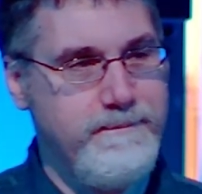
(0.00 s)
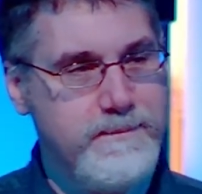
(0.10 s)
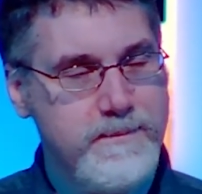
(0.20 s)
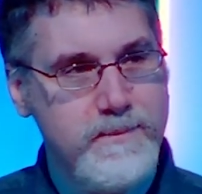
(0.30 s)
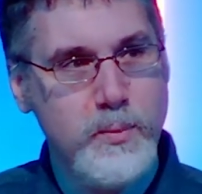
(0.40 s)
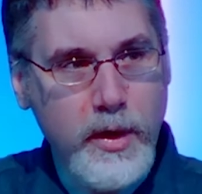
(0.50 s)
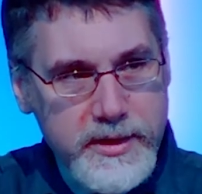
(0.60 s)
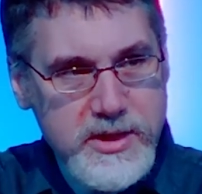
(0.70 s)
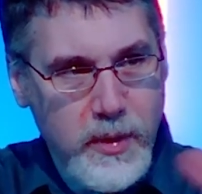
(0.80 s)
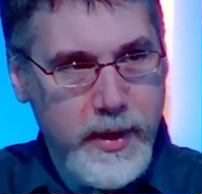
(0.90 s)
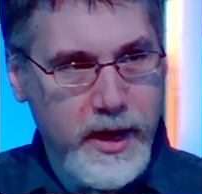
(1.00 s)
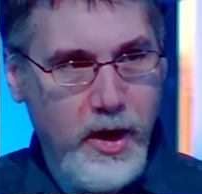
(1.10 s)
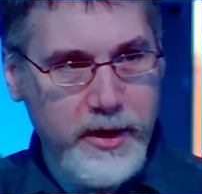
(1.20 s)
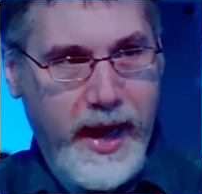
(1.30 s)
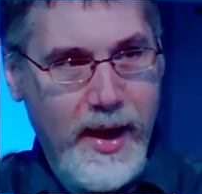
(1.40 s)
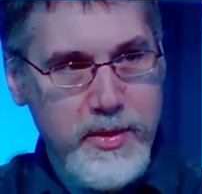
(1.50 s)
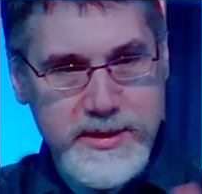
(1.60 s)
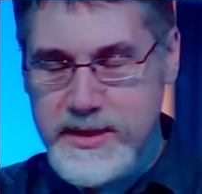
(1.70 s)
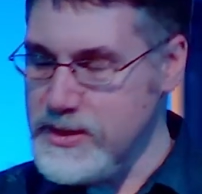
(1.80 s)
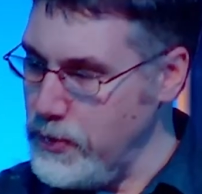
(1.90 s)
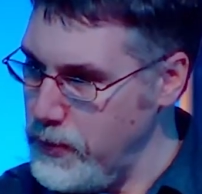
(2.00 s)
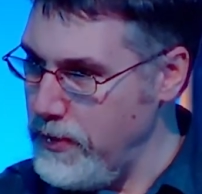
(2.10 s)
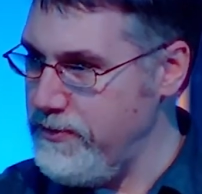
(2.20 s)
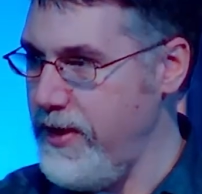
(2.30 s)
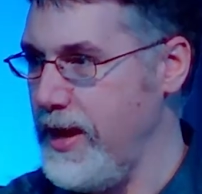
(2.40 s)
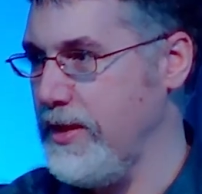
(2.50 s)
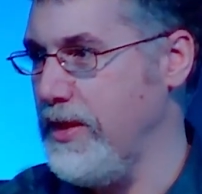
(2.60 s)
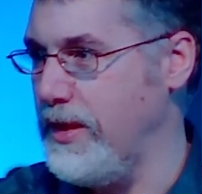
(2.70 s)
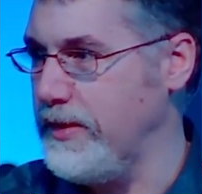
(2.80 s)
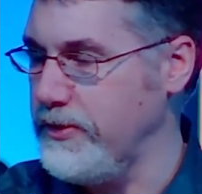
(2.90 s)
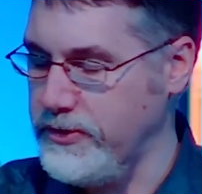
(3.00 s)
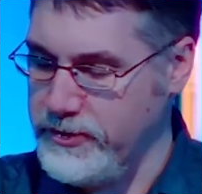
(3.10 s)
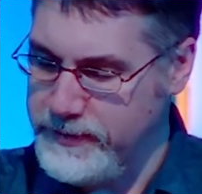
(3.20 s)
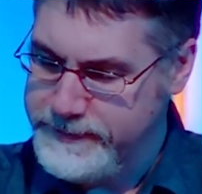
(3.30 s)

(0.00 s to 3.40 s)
What is going on? How is this going to affect things?